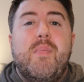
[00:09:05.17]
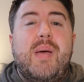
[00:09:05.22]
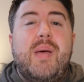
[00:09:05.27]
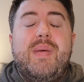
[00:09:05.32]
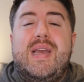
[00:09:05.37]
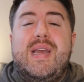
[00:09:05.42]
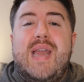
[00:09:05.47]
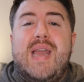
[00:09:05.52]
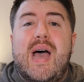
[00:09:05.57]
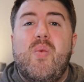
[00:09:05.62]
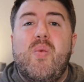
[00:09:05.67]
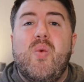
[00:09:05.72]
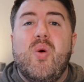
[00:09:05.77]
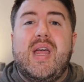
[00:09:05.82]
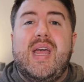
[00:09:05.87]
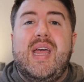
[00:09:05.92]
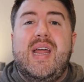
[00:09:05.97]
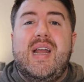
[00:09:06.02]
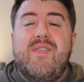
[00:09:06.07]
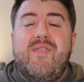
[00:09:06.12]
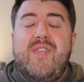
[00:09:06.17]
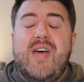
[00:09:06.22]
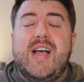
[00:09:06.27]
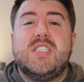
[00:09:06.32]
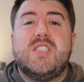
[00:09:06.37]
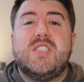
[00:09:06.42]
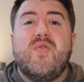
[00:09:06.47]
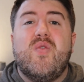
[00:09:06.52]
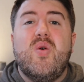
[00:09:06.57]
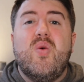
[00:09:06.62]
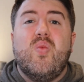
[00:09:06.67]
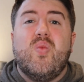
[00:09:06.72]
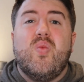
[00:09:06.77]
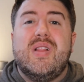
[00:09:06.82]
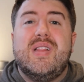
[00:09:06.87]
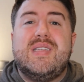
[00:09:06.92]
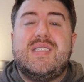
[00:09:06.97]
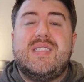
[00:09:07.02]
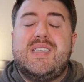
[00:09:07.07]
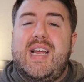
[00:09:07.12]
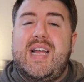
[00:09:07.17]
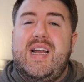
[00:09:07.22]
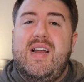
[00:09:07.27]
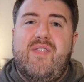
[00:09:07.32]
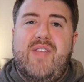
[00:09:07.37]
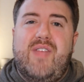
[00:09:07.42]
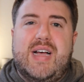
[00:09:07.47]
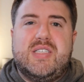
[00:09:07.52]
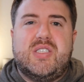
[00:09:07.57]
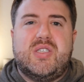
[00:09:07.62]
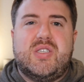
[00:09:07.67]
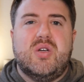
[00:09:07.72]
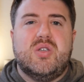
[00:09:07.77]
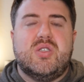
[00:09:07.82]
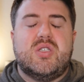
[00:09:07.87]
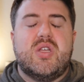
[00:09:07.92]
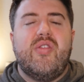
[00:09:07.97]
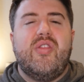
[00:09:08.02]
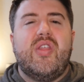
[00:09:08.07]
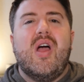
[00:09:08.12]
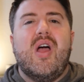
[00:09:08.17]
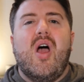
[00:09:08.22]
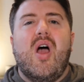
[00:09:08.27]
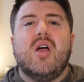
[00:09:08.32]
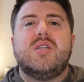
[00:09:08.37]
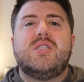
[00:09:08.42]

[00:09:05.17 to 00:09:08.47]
maybe networking events for real estate investors. There are